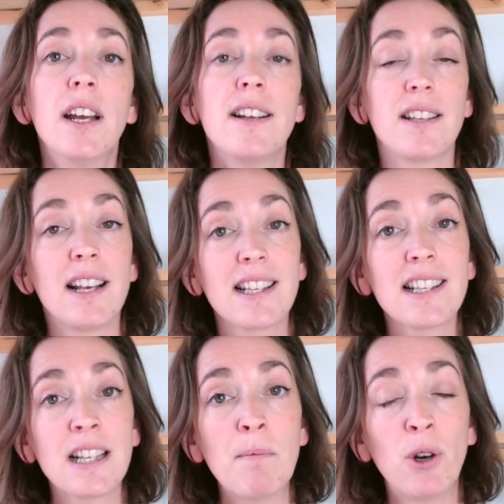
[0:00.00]
So that's a
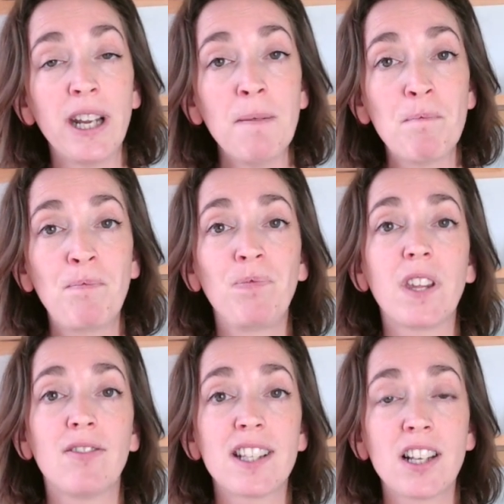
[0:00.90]
summary.
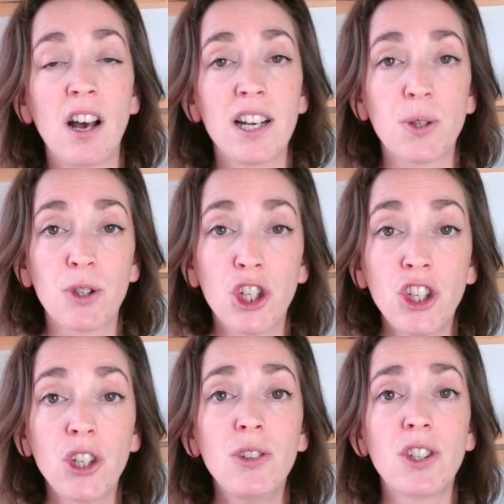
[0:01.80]
Fiscalis was
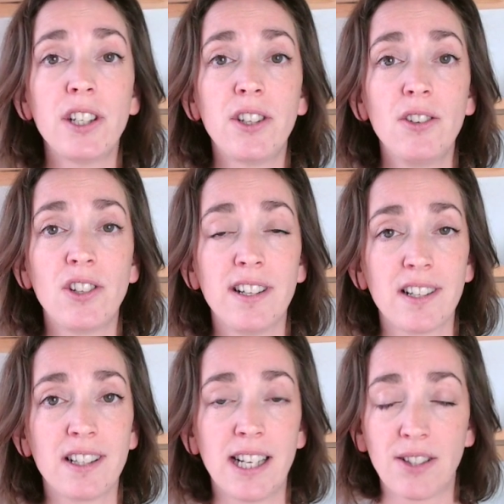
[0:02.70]
hugely, hugely
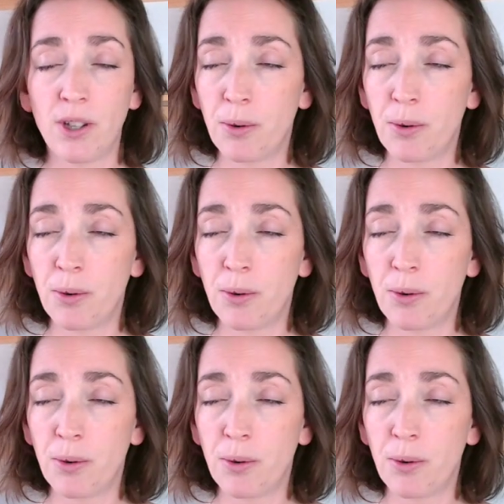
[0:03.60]
successful.